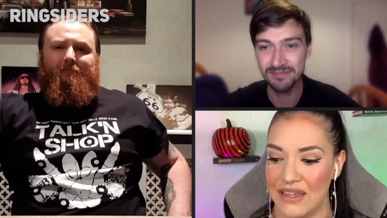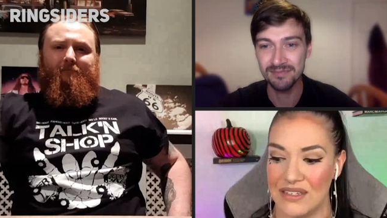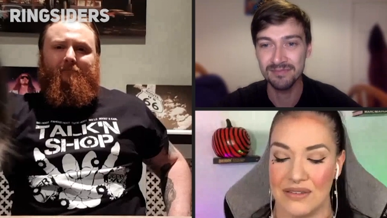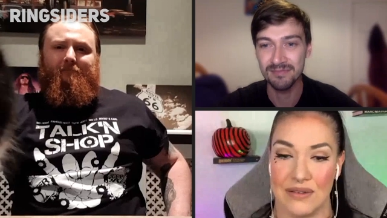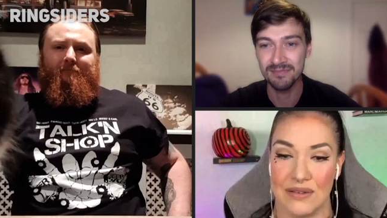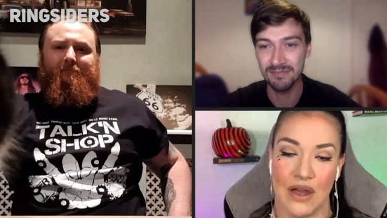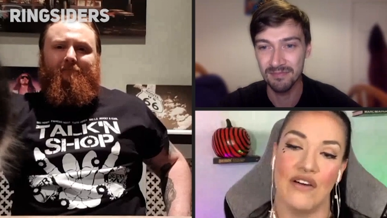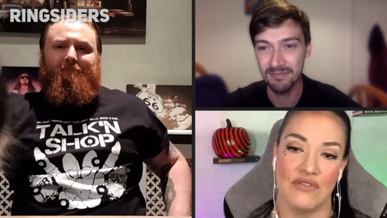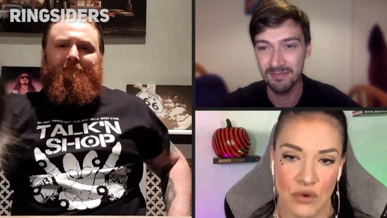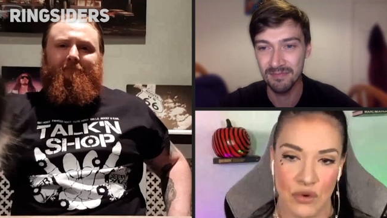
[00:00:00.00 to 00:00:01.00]
Speaker 1: that
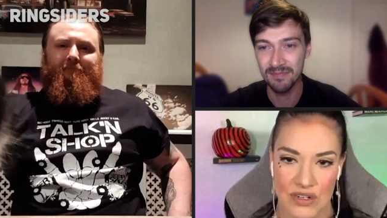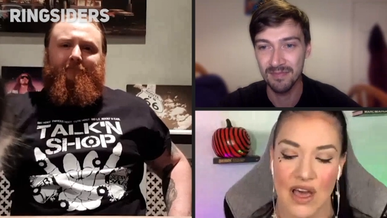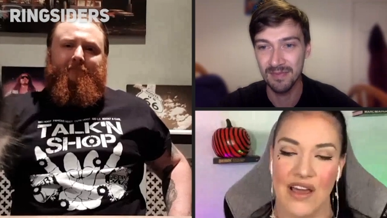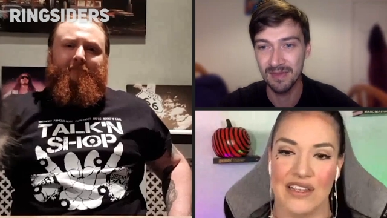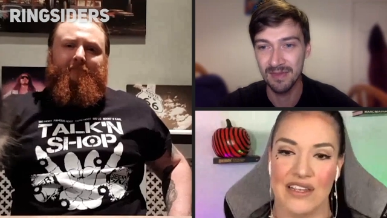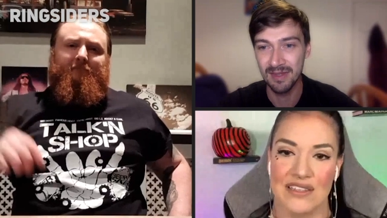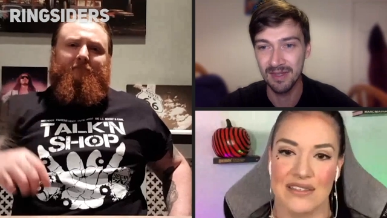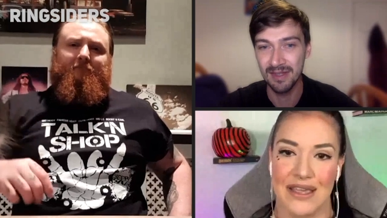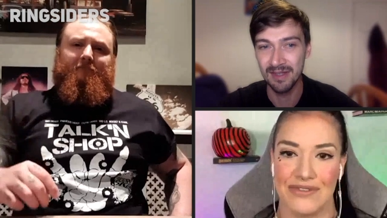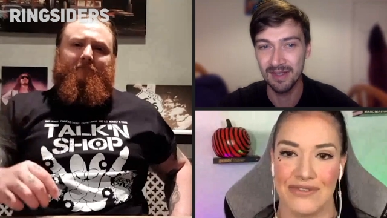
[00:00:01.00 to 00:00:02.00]
oh, of course the audience
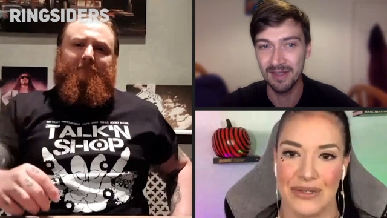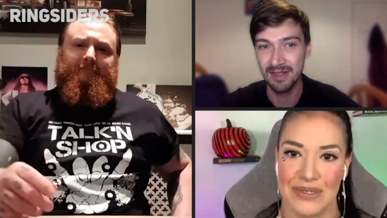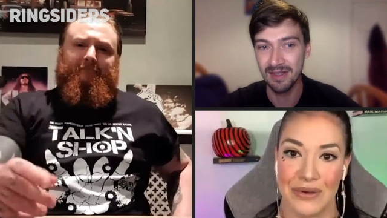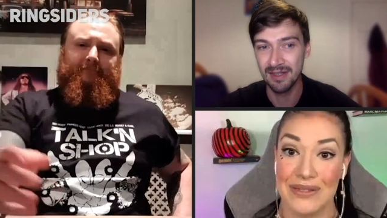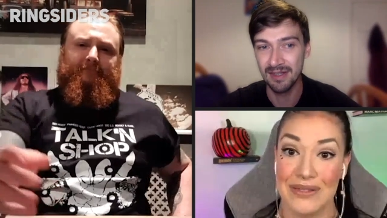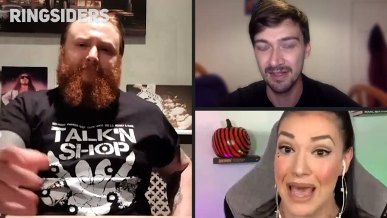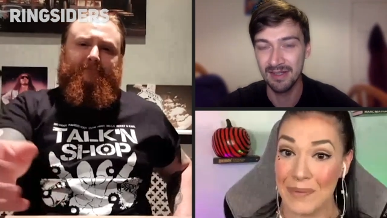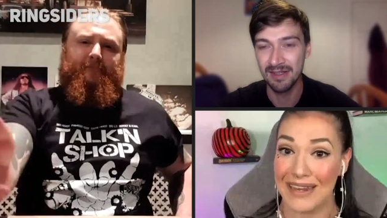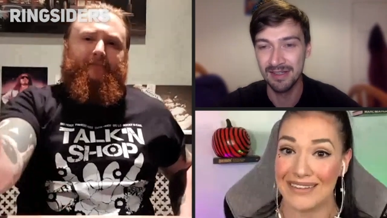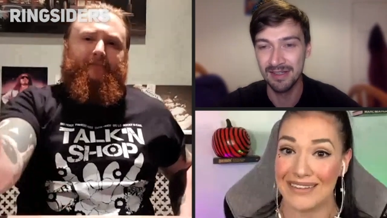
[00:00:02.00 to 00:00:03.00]
is safe too. So it's
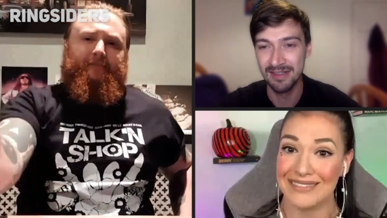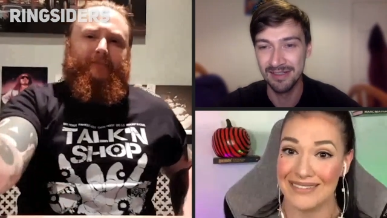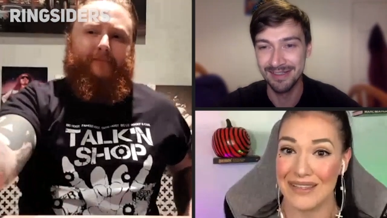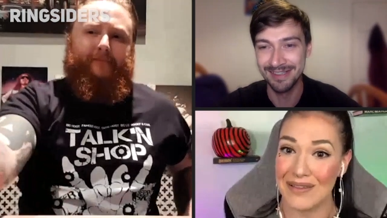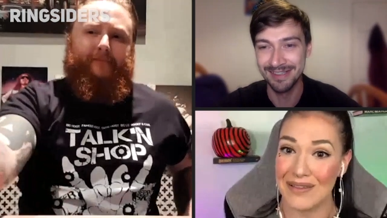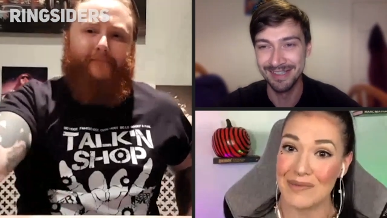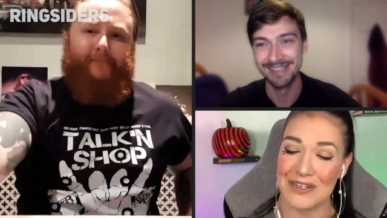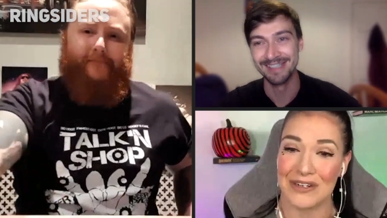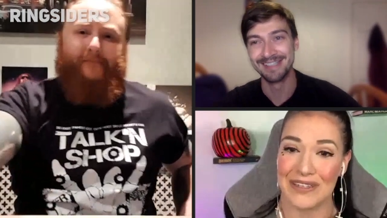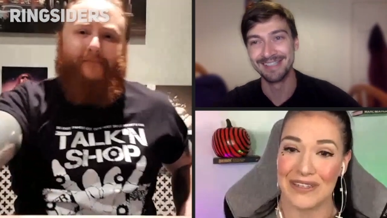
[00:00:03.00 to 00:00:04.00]
happening slowly
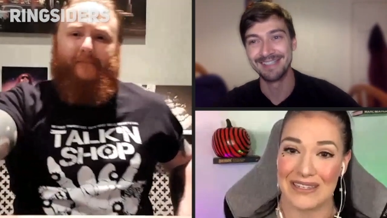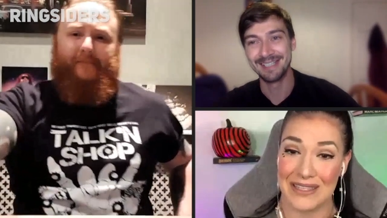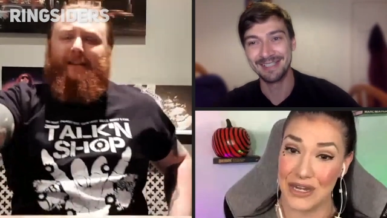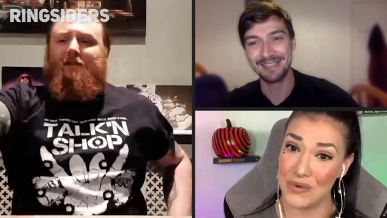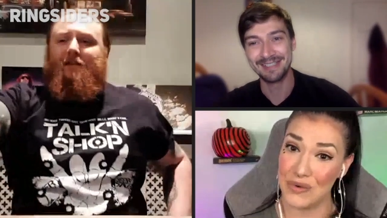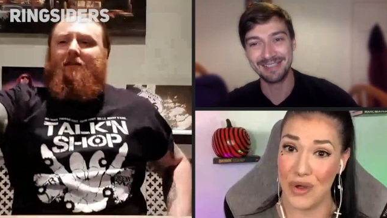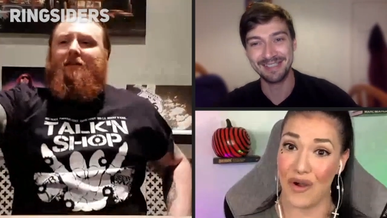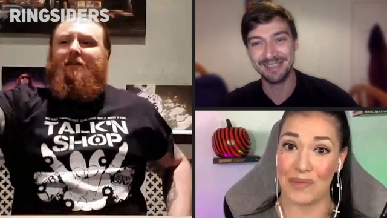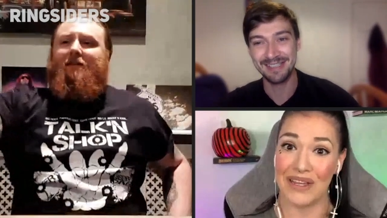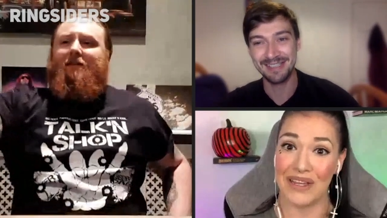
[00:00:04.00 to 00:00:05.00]
but surely it's the new
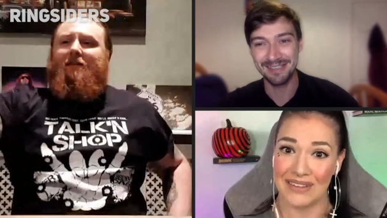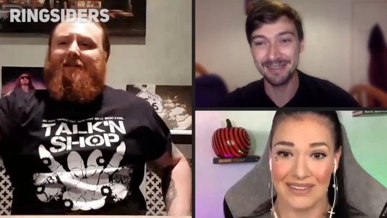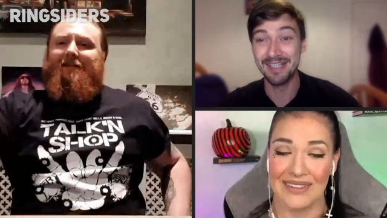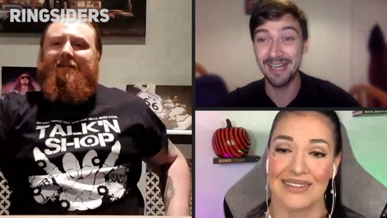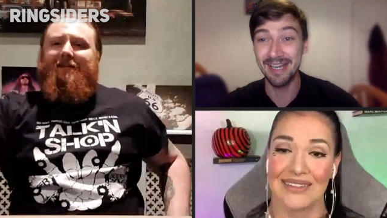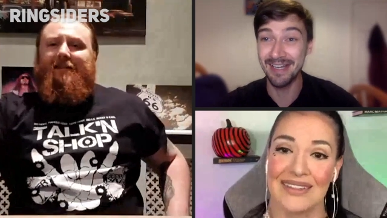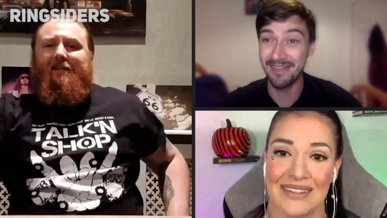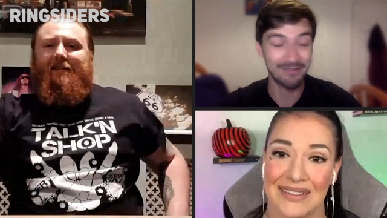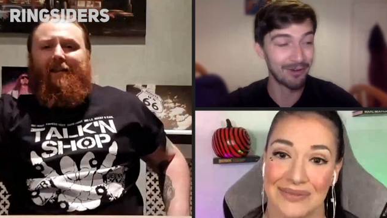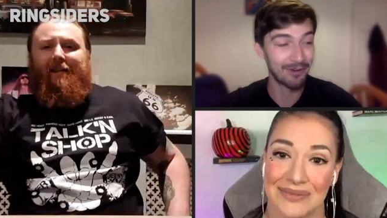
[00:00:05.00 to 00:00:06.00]
norm
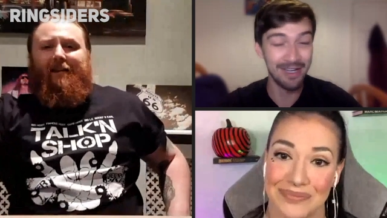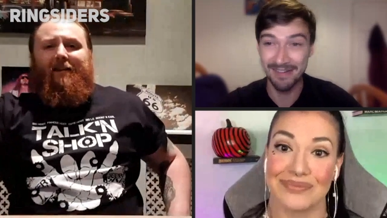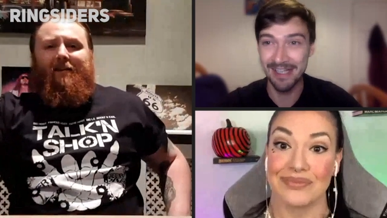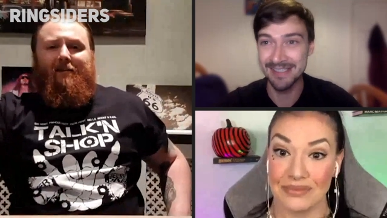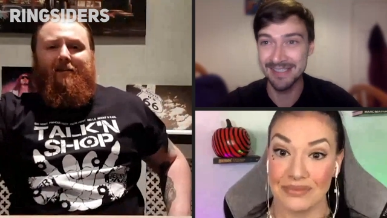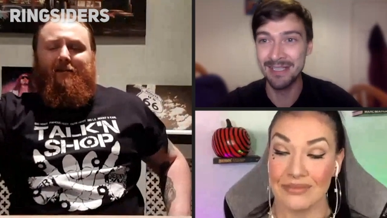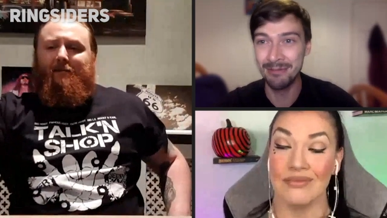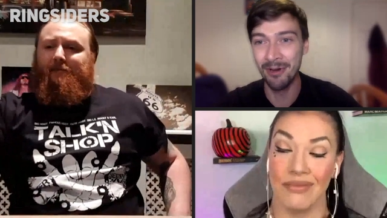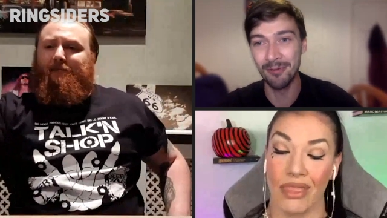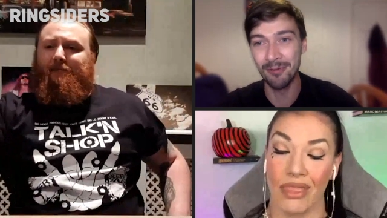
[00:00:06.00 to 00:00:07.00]
Speaker 2: yeah that, right it's the
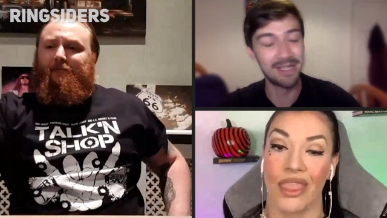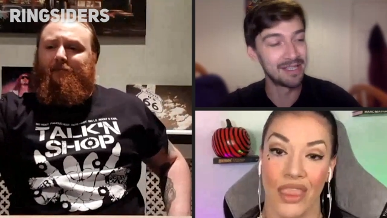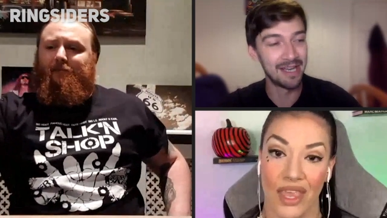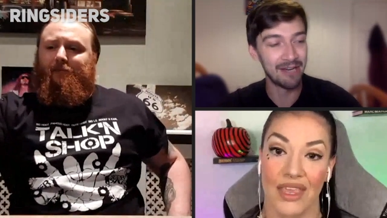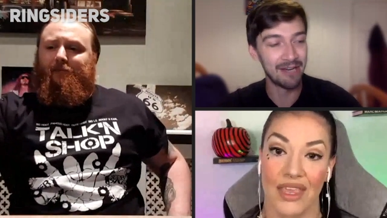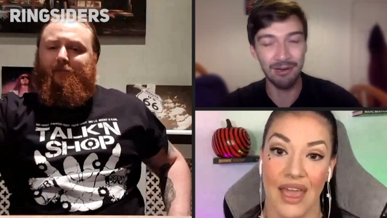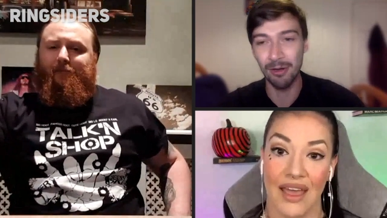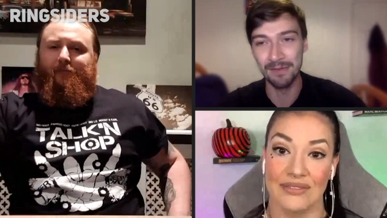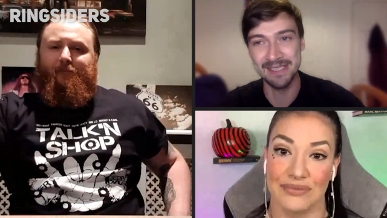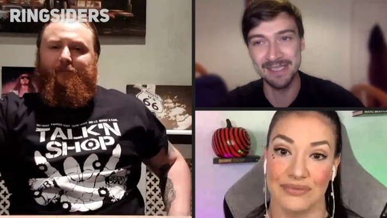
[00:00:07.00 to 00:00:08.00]
new norm you, you hear it
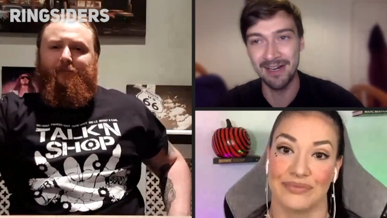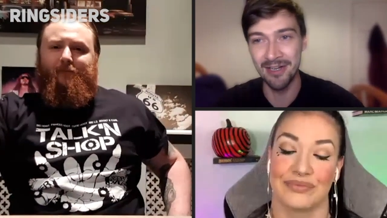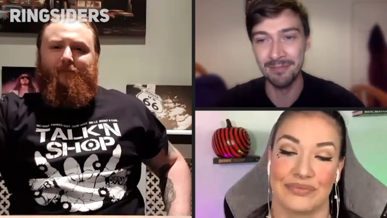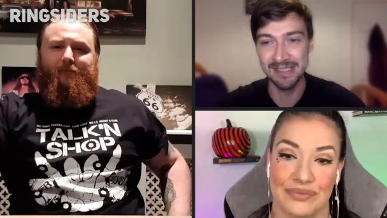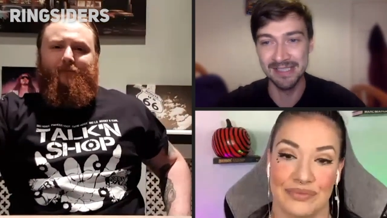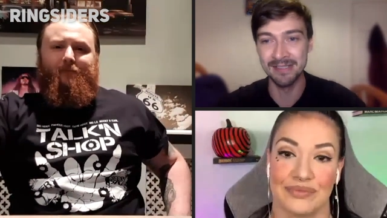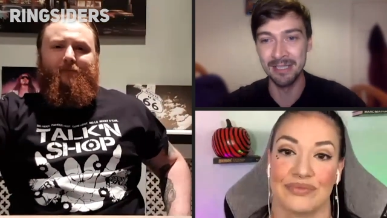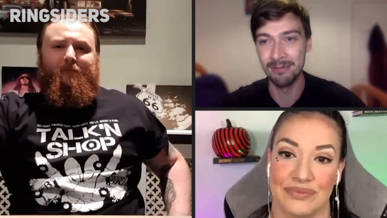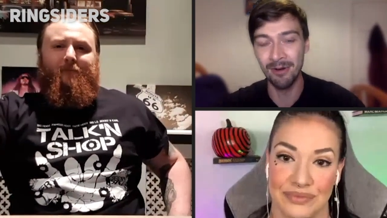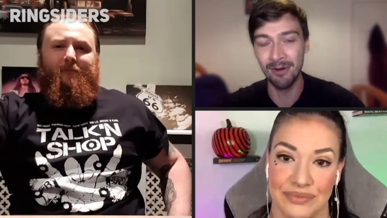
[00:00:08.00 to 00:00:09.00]
all the time it's the
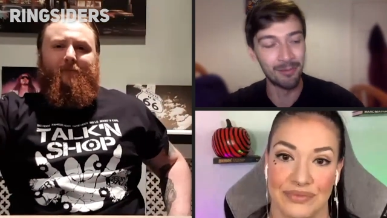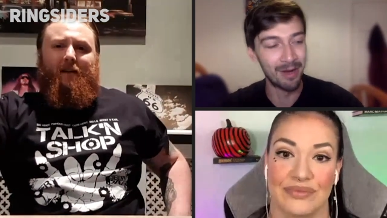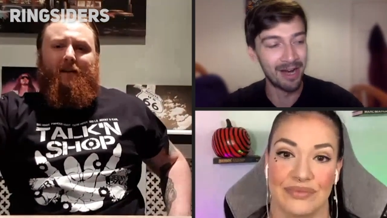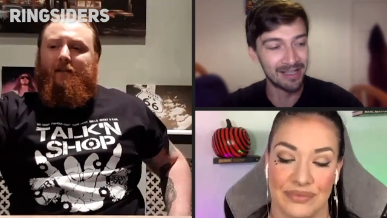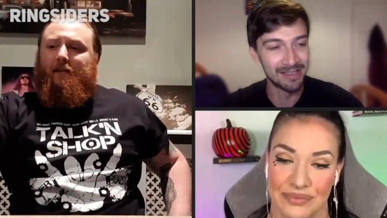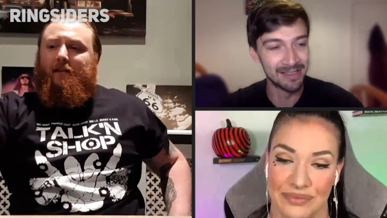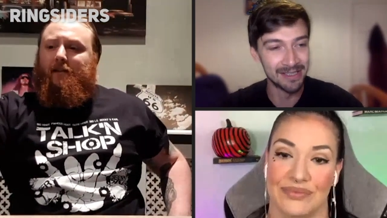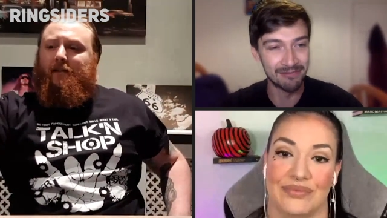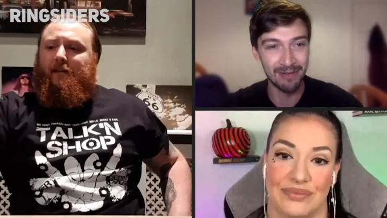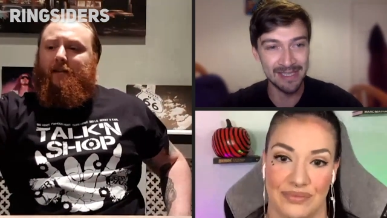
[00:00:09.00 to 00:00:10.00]
new norm
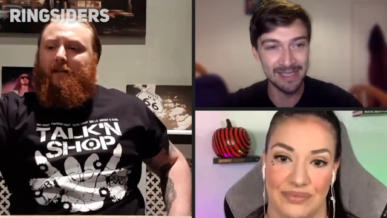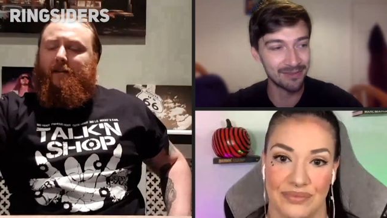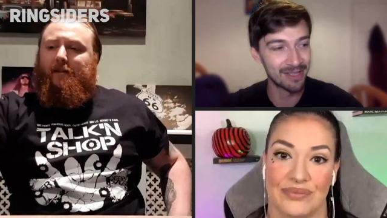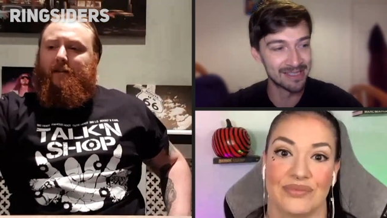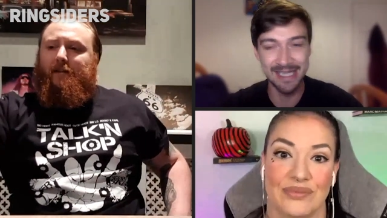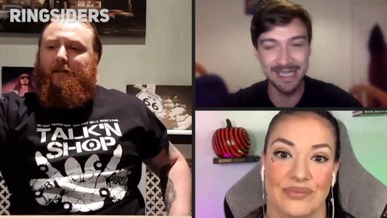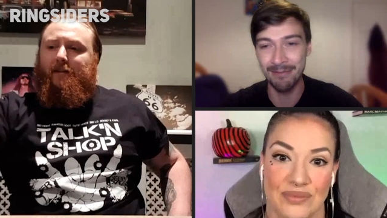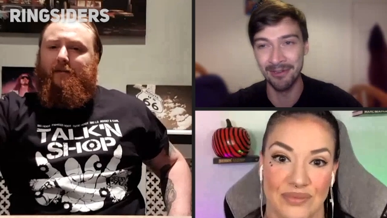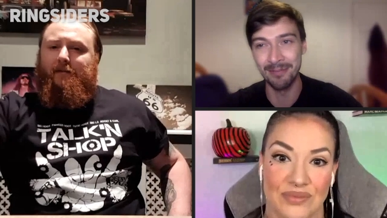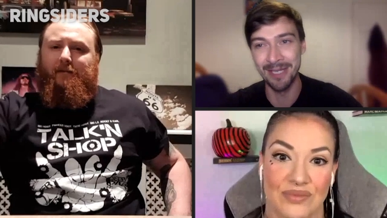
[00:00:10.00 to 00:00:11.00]
and wrestling is
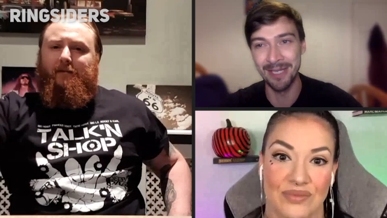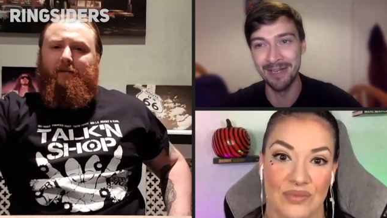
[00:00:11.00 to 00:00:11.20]
definitely